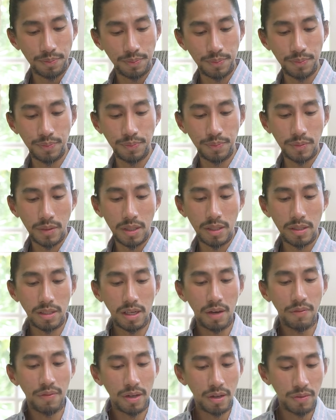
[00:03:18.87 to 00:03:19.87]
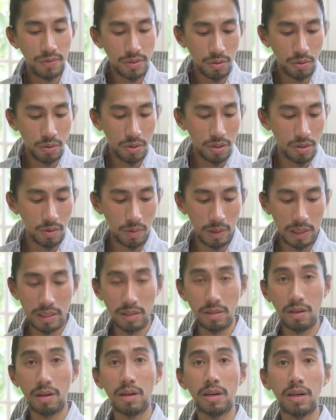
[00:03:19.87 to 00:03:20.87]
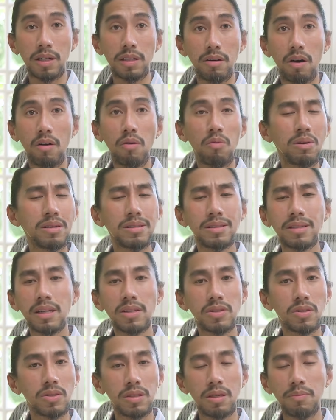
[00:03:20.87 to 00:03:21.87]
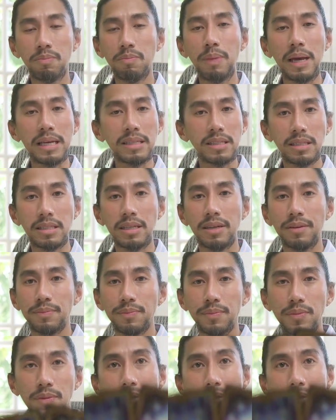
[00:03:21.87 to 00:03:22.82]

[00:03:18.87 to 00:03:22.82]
Mm-hmm. Seven of Swords with a star card always tells you the best thing